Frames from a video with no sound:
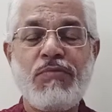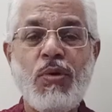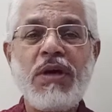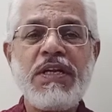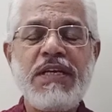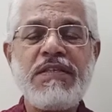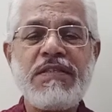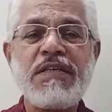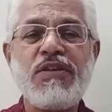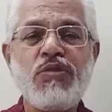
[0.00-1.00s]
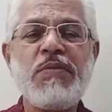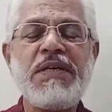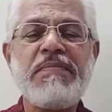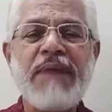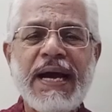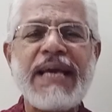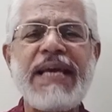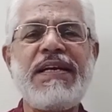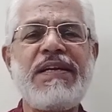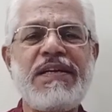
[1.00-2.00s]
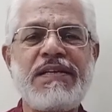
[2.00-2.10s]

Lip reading: What is the human mind?